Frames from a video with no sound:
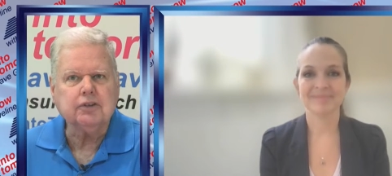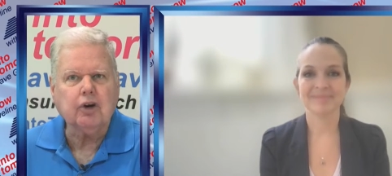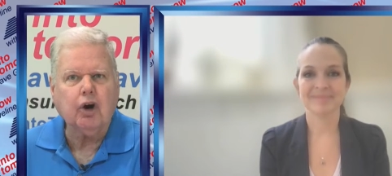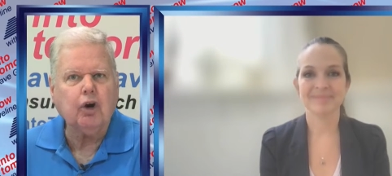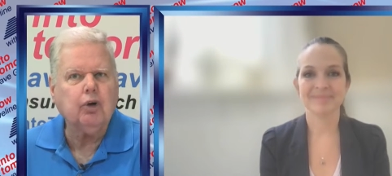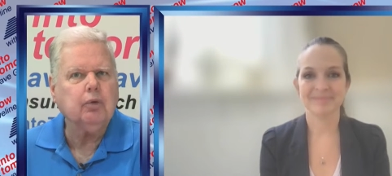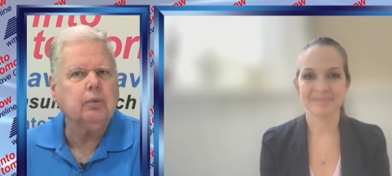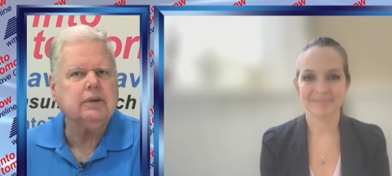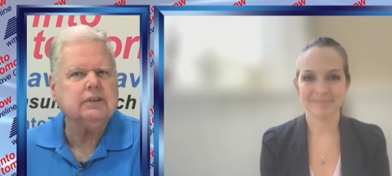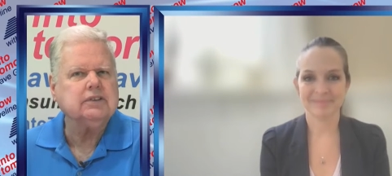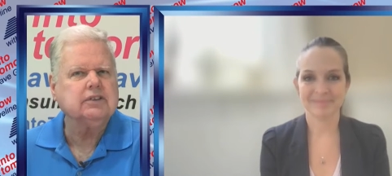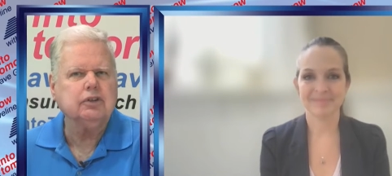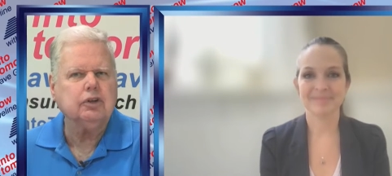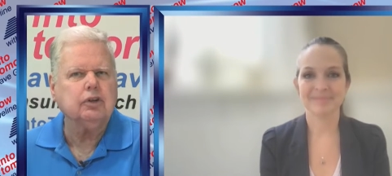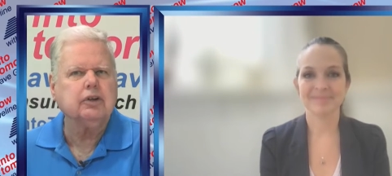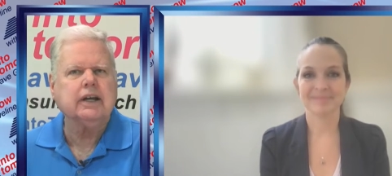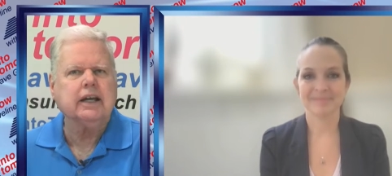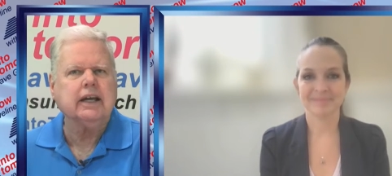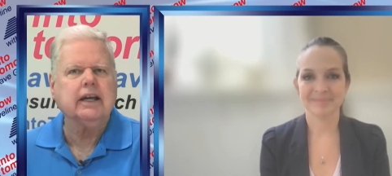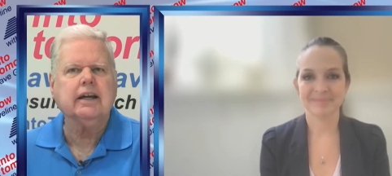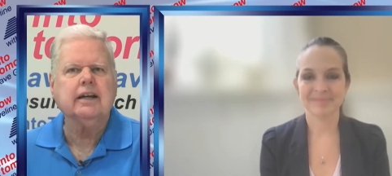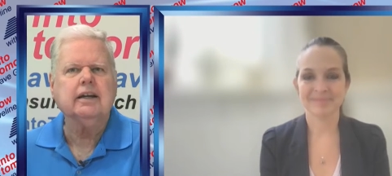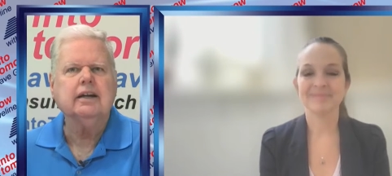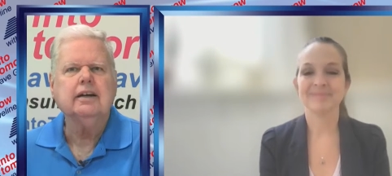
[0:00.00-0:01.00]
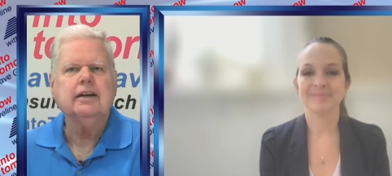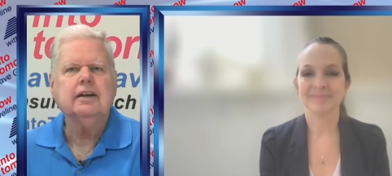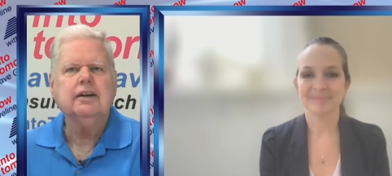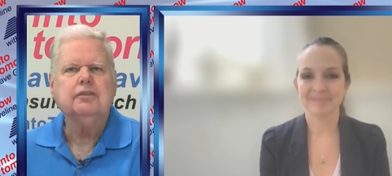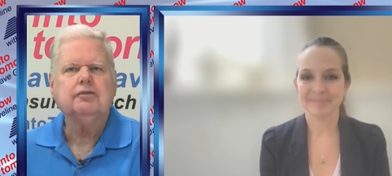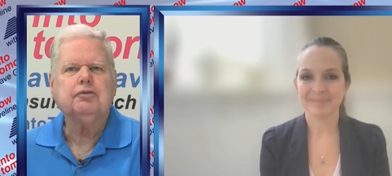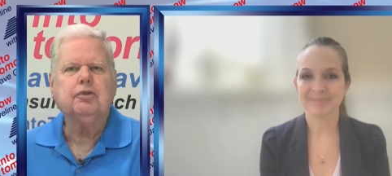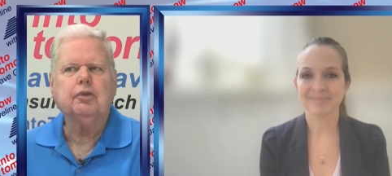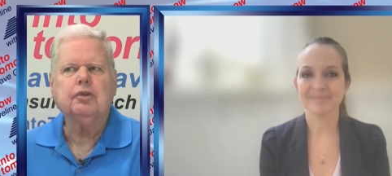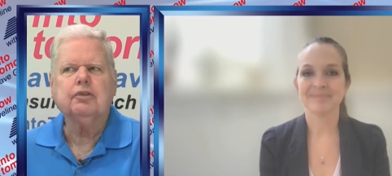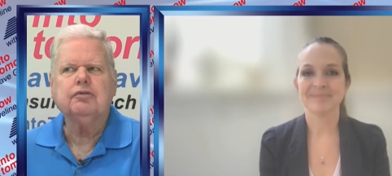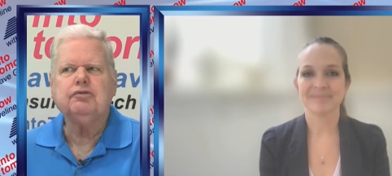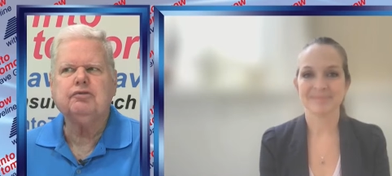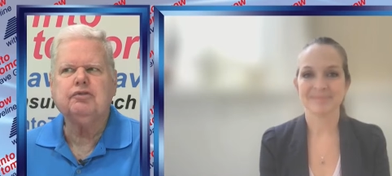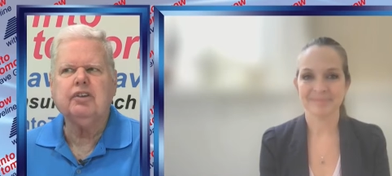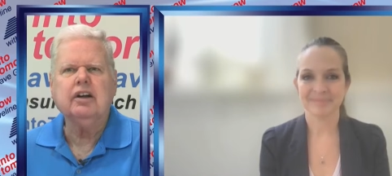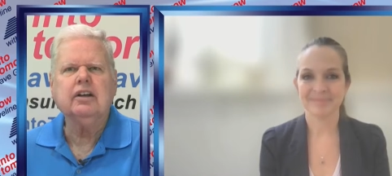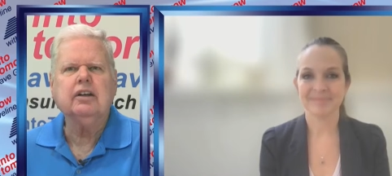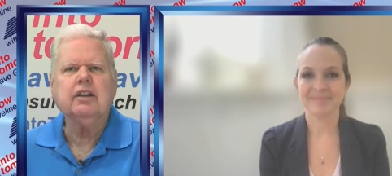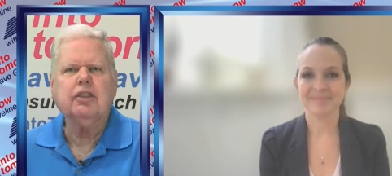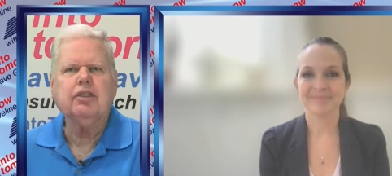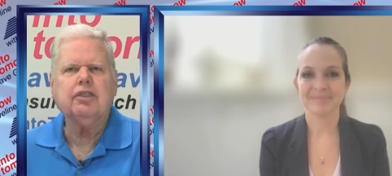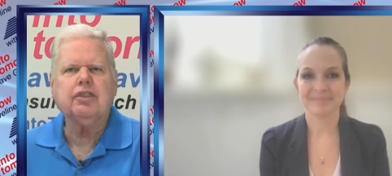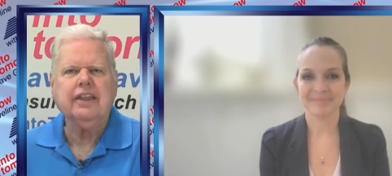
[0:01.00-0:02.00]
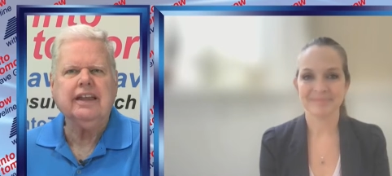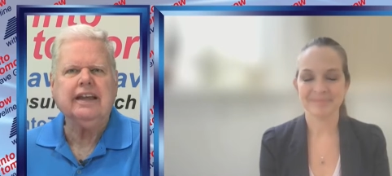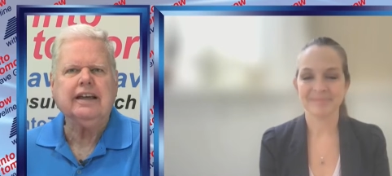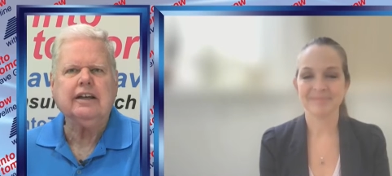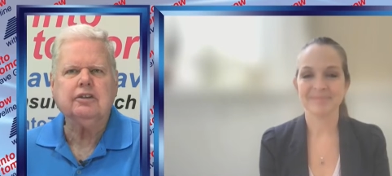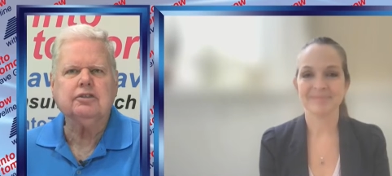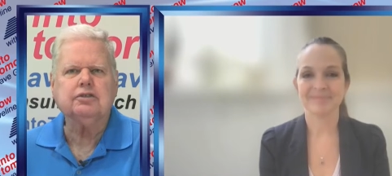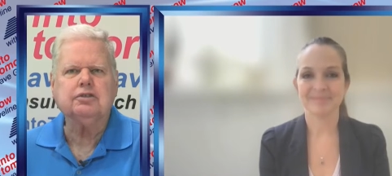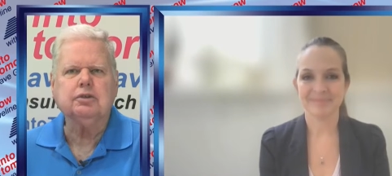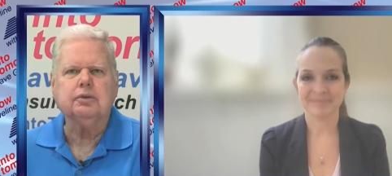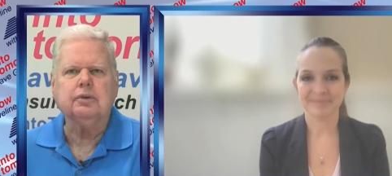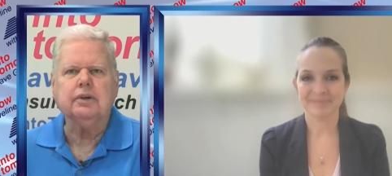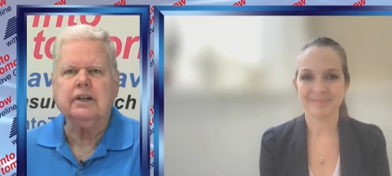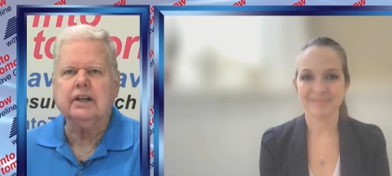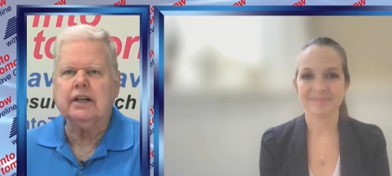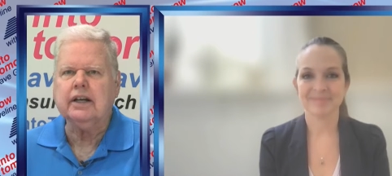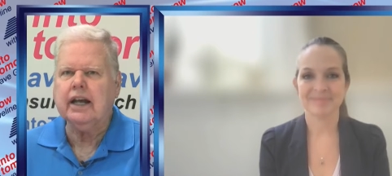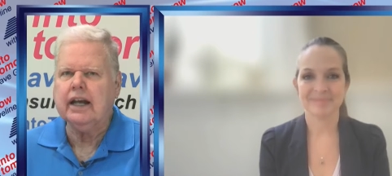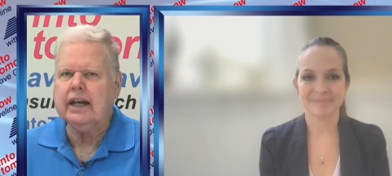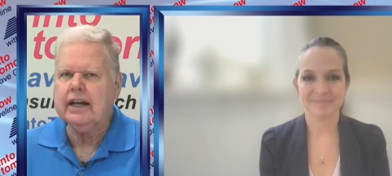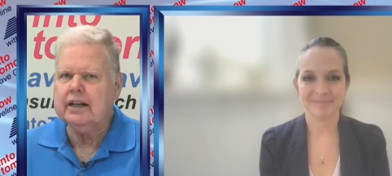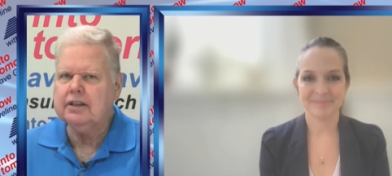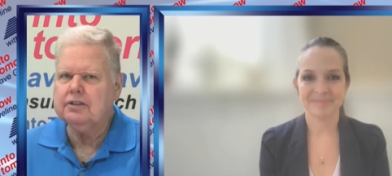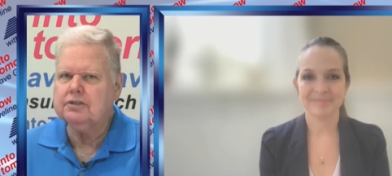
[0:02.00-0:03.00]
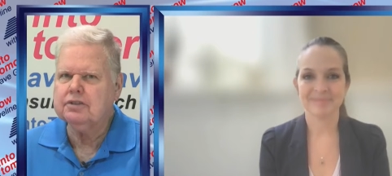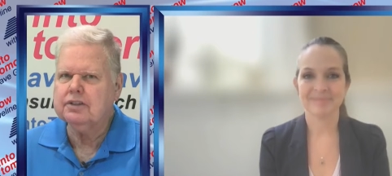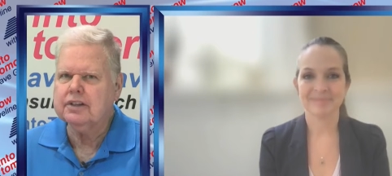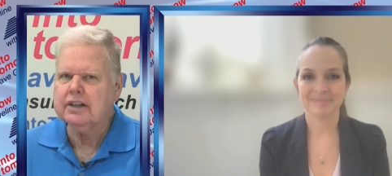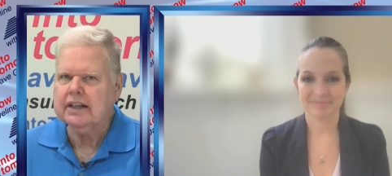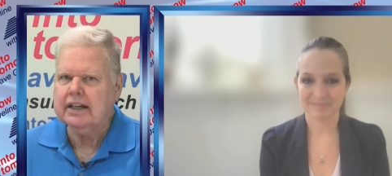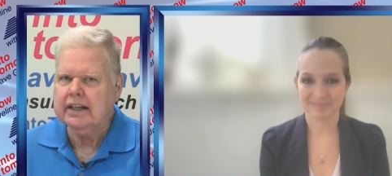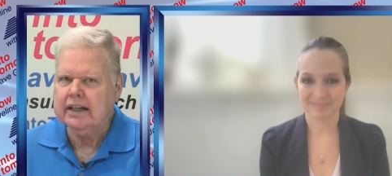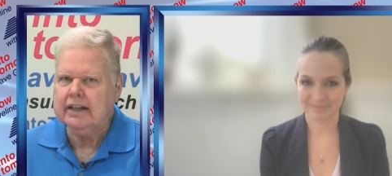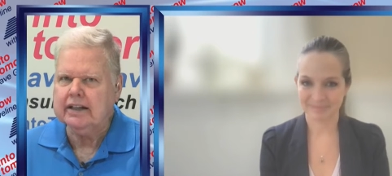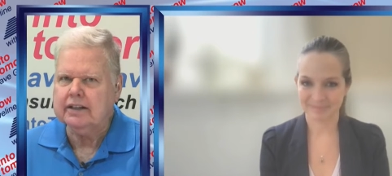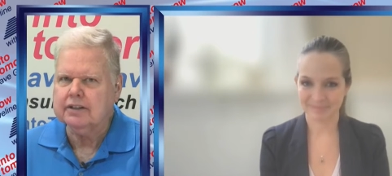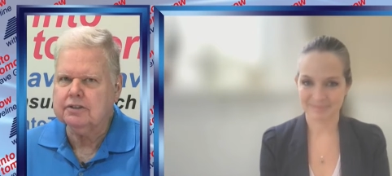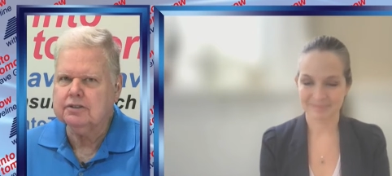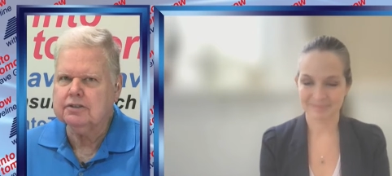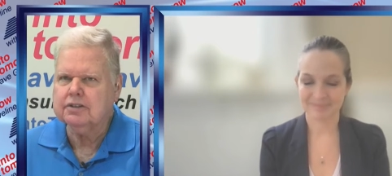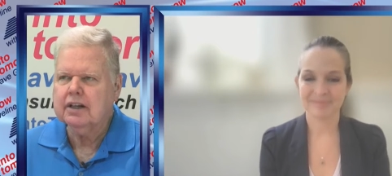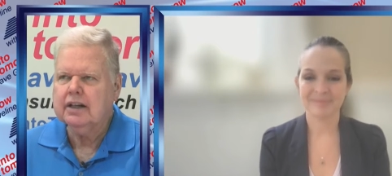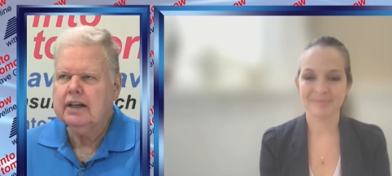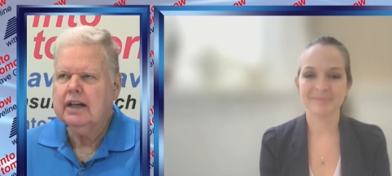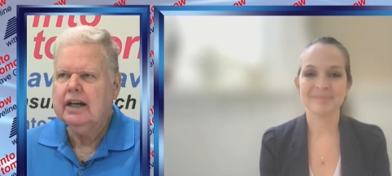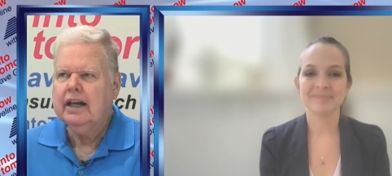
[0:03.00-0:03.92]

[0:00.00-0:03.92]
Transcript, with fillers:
Speaker 1: always looking for fun things to engage the kids.